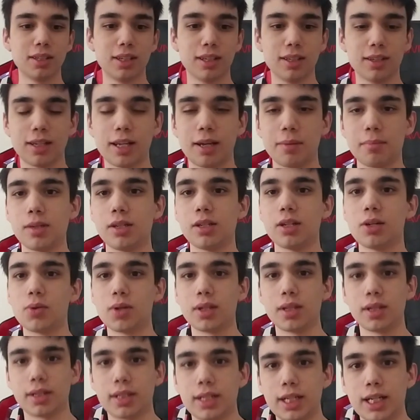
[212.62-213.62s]
let me know
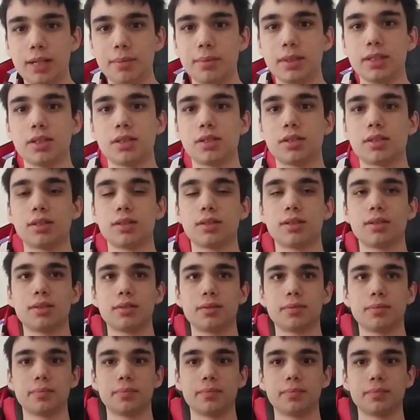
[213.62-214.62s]
in the comments
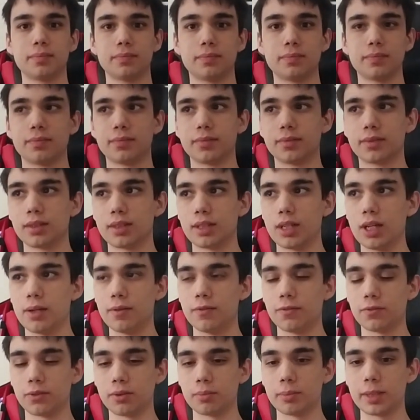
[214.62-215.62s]
yeah,
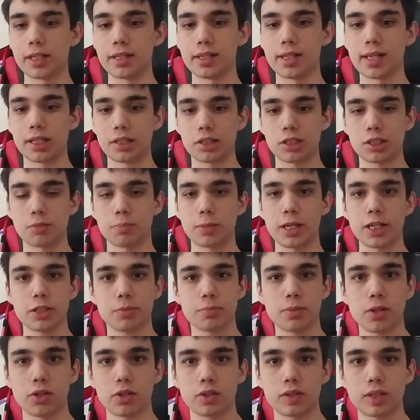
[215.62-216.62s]
for my next Smash
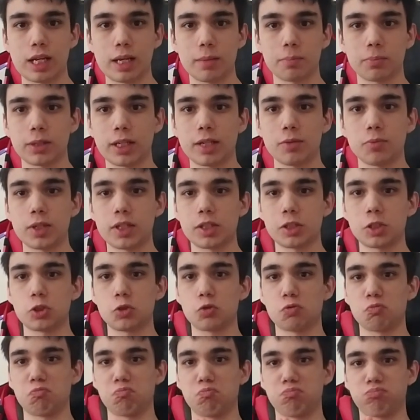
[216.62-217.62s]
Brothers gameplay, which
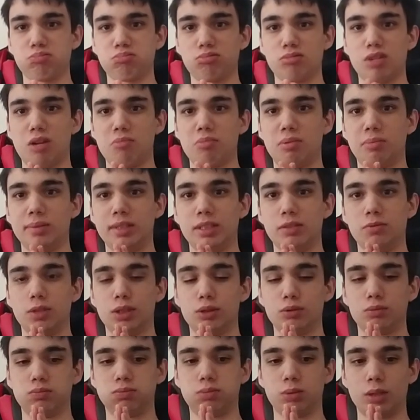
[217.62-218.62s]
probably
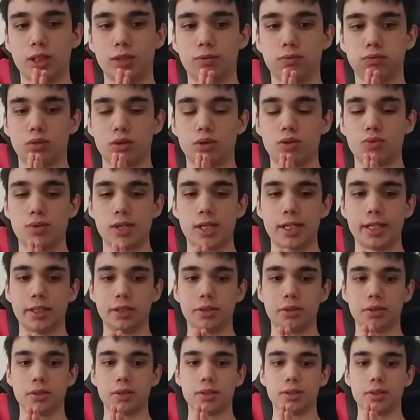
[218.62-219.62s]
won't be for a
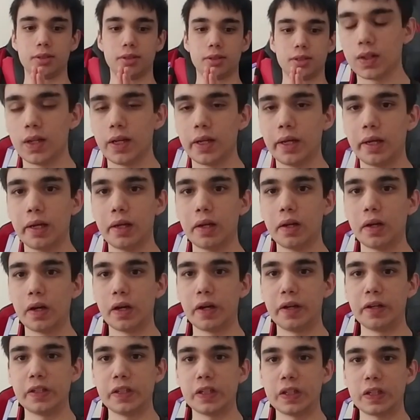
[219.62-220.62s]
while. And
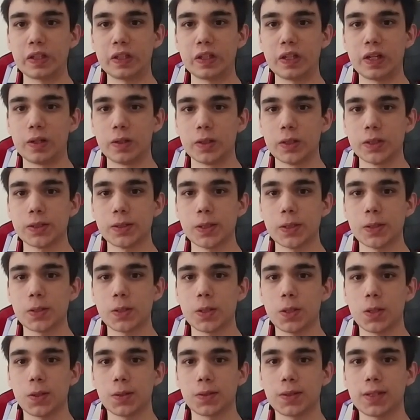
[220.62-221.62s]
I just noticed this
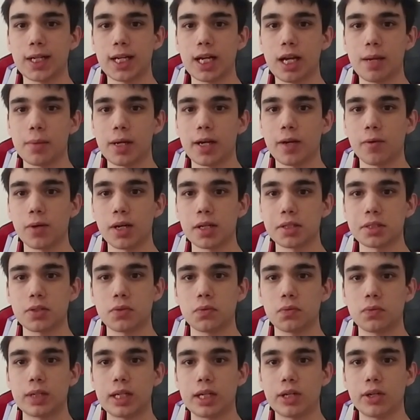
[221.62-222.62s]
whole time I
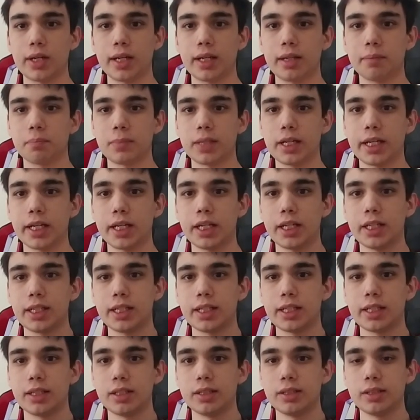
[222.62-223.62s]
wasn't wearing my
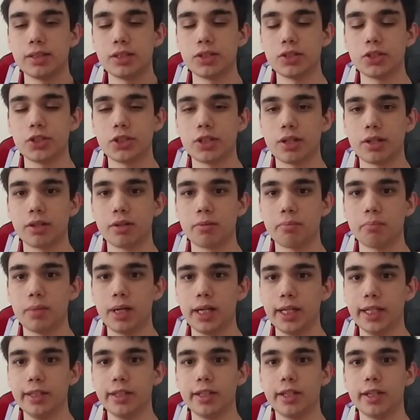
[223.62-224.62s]
uh, shirt
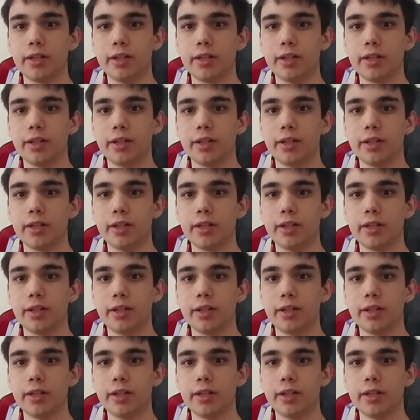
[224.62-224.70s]
mic.